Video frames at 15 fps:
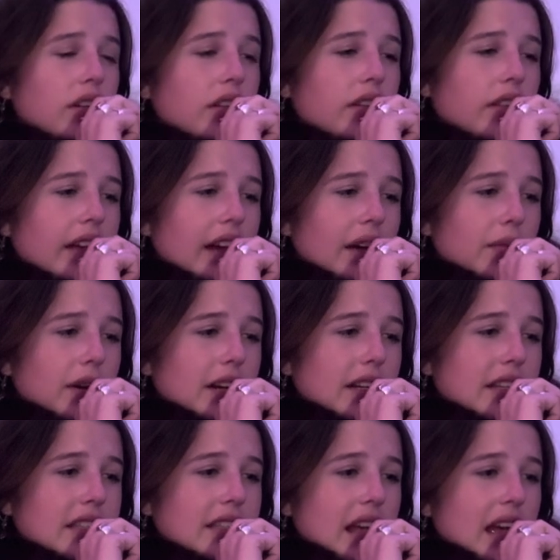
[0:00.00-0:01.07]
other thing I wanted
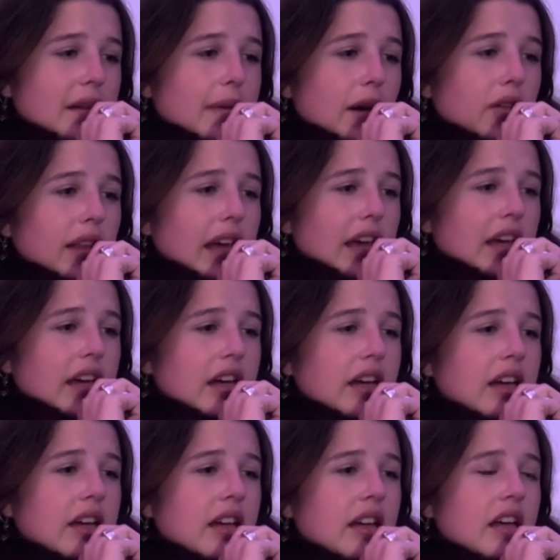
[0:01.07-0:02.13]
to say about like
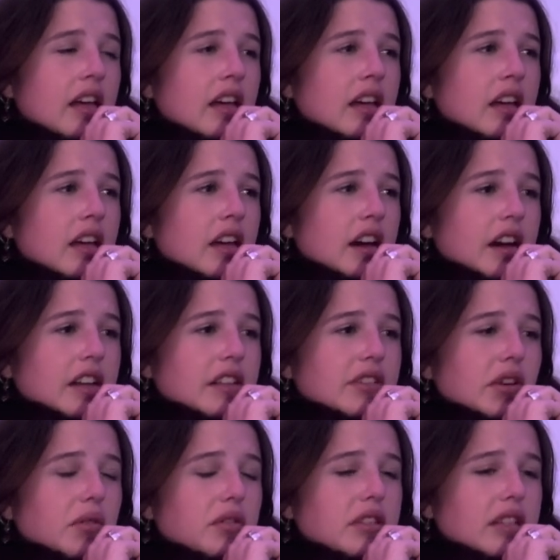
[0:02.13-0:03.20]

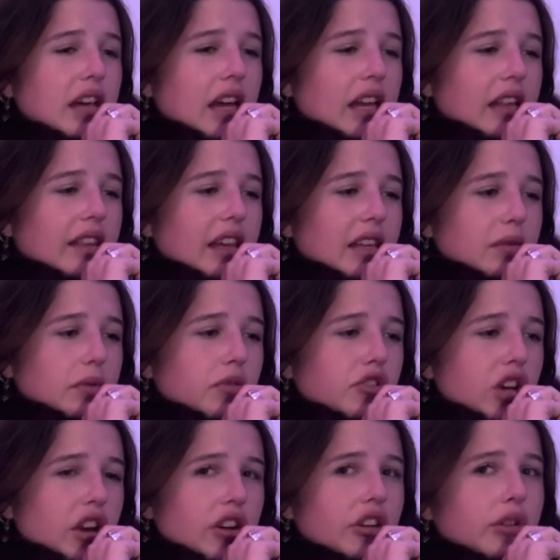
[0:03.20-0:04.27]
associating things with
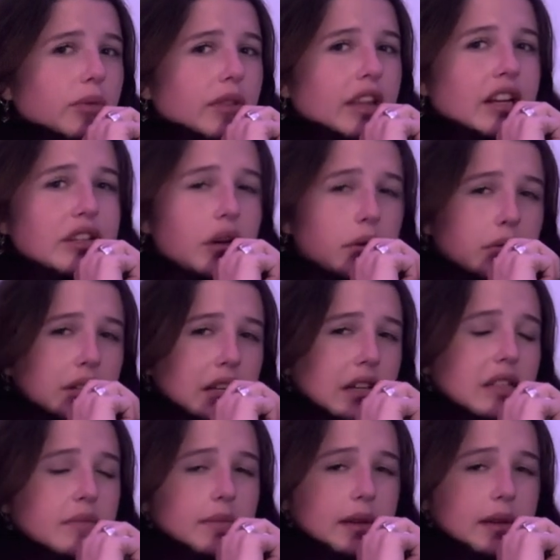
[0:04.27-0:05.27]
gender when they don't need to